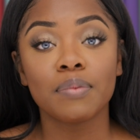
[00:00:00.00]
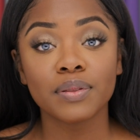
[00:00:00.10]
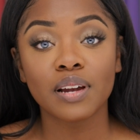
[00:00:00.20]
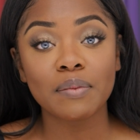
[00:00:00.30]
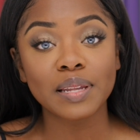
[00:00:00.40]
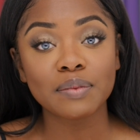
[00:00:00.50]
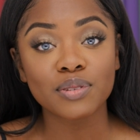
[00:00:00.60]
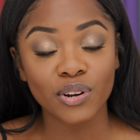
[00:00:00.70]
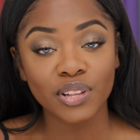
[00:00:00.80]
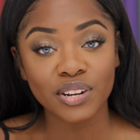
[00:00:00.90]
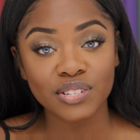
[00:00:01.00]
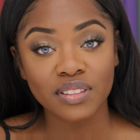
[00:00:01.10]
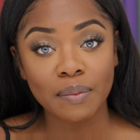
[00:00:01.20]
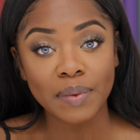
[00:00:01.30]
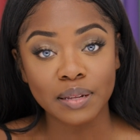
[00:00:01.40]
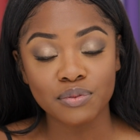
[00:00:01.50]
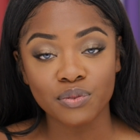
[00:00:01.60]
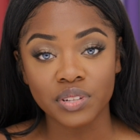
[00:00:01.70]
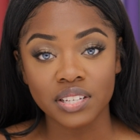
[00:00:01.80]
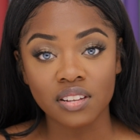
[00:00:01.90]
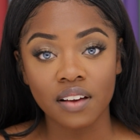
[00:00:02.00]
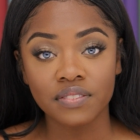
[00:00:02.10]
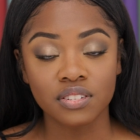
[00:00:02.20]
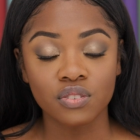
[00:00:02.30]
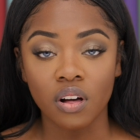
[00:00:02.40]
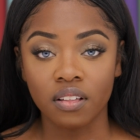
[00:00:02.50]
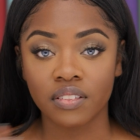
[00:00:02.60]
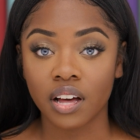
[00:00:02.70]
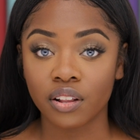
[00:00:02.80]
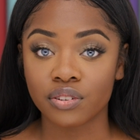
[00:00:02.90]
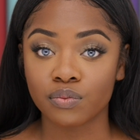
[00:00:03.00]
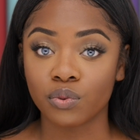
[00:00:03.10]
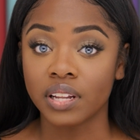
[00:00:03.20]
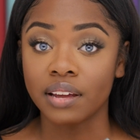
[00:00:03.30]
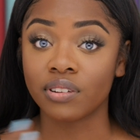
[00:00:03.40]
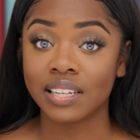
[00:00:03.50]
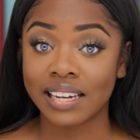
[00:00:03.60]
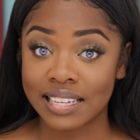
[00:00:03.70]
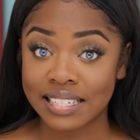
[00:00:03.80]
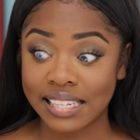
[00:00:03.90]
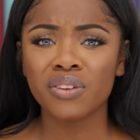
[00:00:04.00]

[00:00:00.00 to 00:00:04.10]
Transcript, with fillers: I put that on my lips earlier so that my lips are really soft, and so all of the colors will lay really nicely.